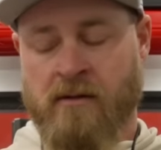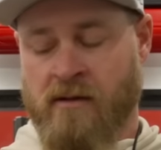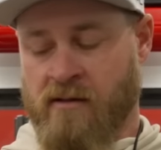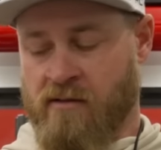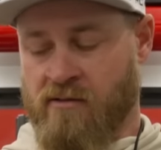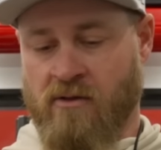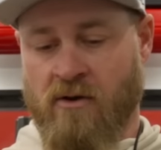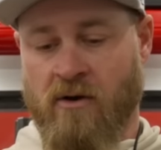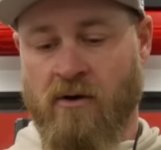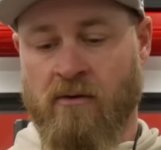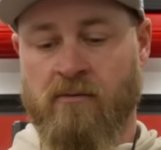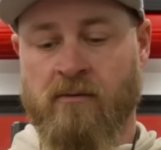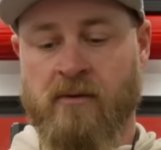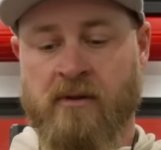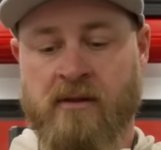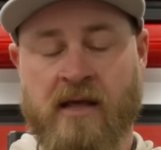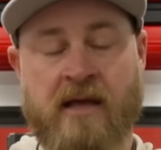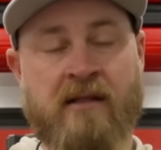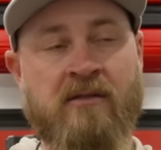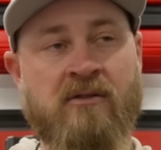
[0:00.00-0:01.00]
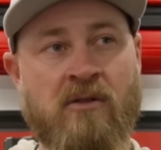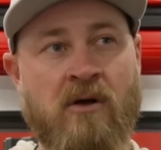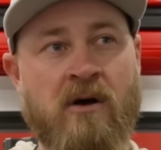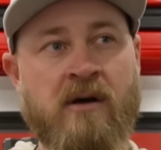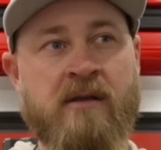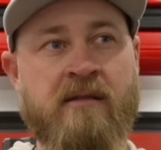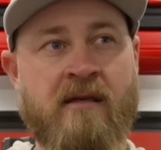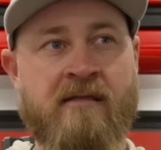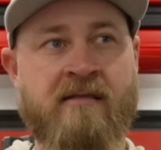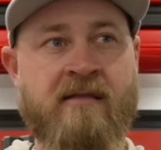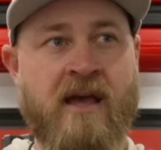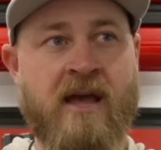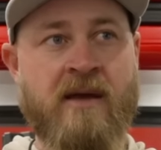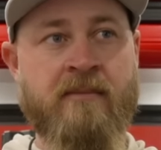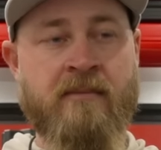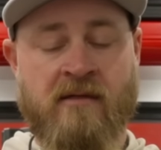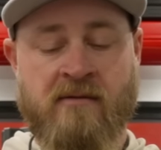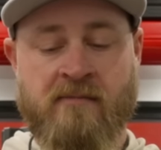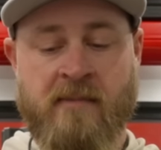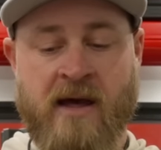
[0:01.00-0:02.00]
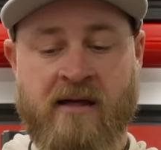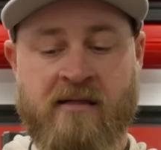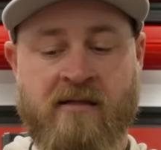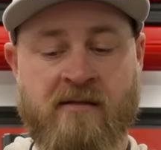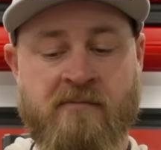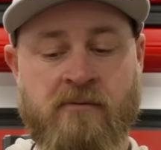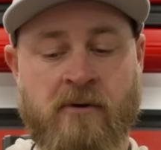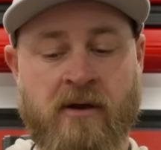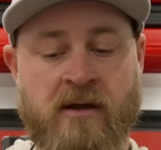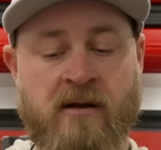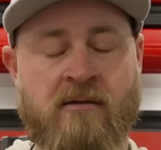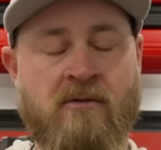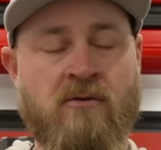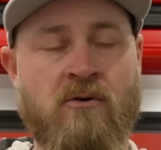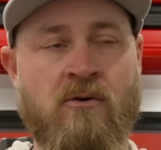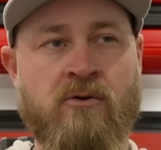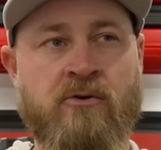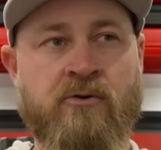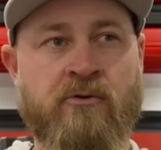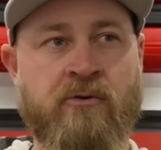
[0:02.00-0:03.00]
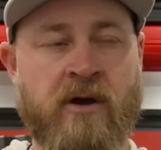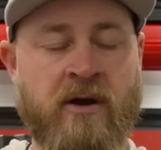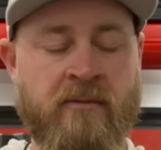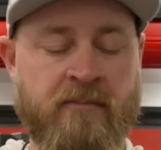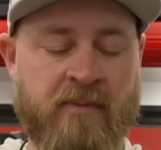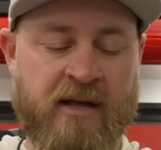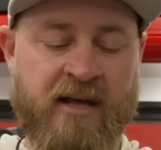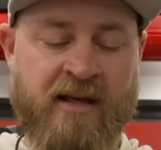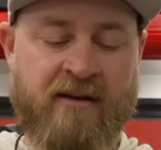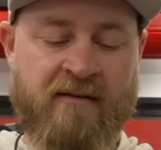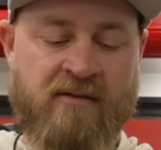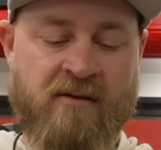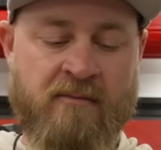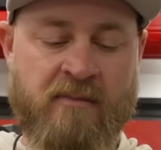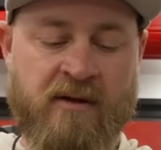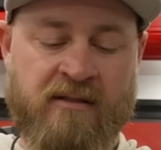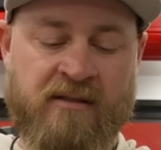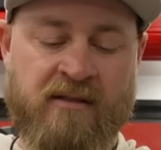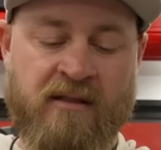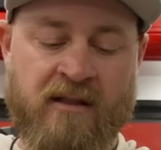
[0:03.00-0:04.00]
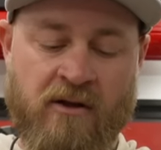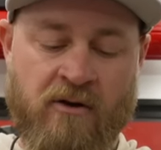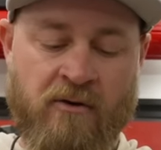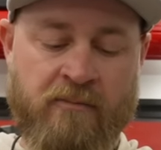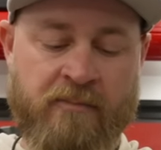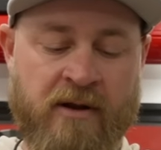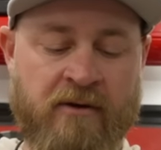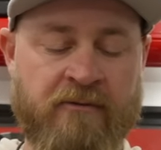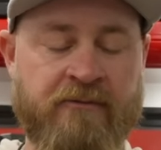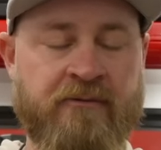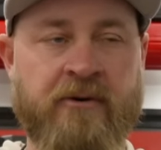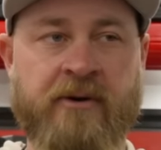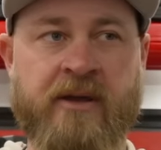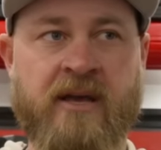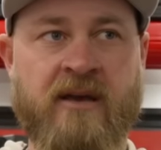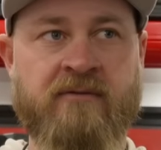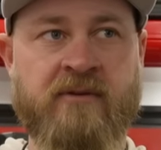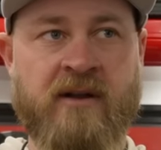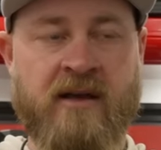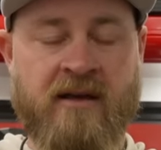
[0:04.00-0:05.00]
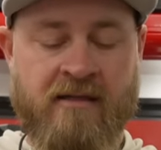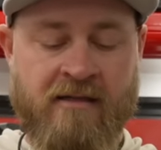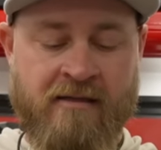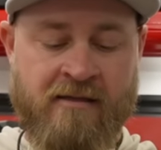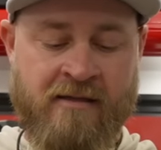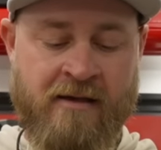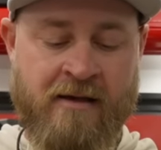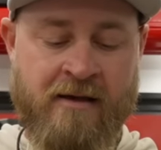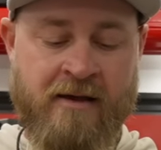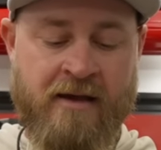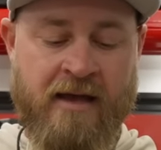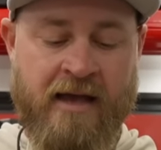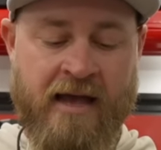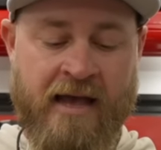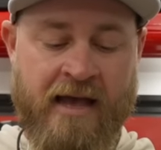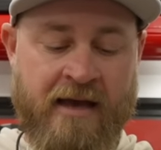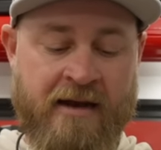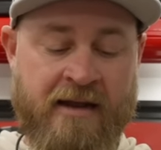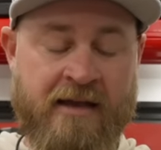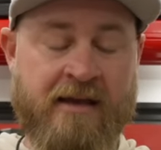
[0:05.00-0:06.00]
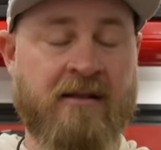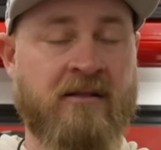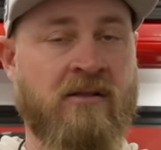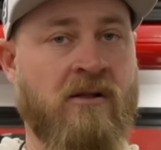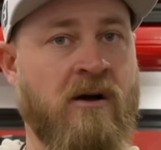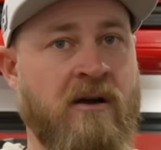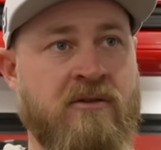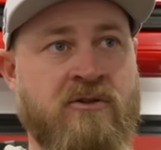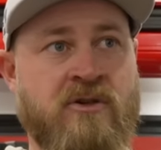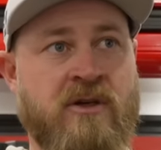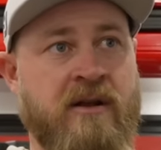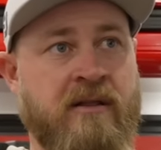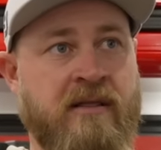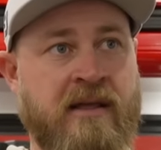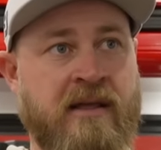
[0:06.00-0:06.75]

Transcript: so they look the same as Max has played his whole career, but it gives him a little bit of forgiveness and he can launch it in